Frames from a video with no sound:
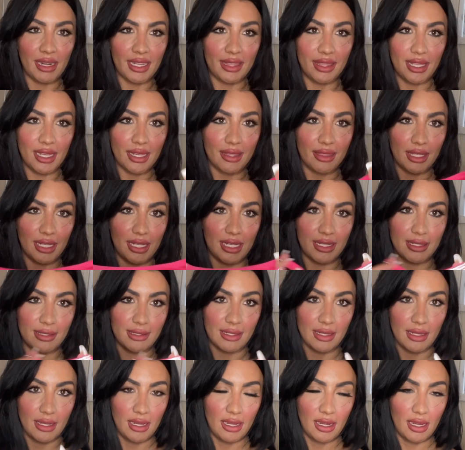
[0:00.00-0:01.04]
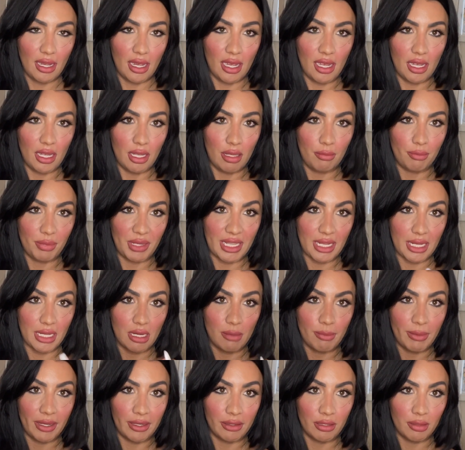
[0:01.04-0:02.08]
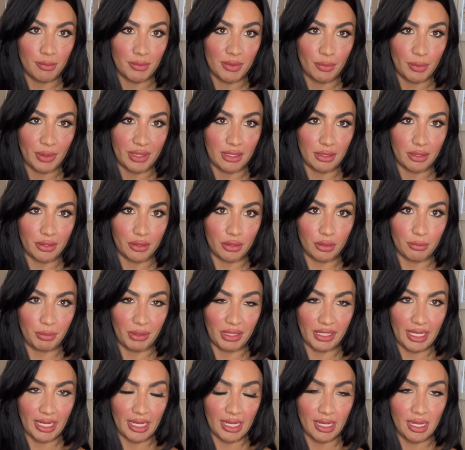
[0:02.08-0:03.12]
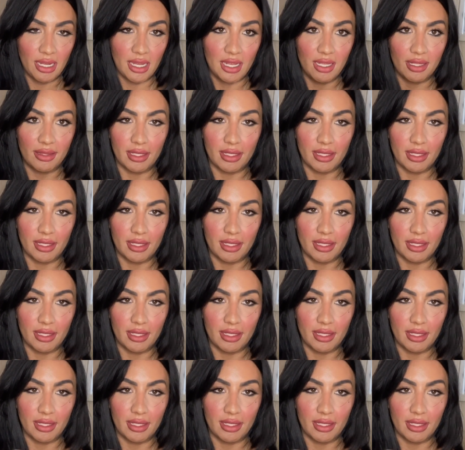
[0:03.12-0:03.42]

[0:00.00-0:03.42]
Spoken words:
I think these bikini bottoms with the little bling,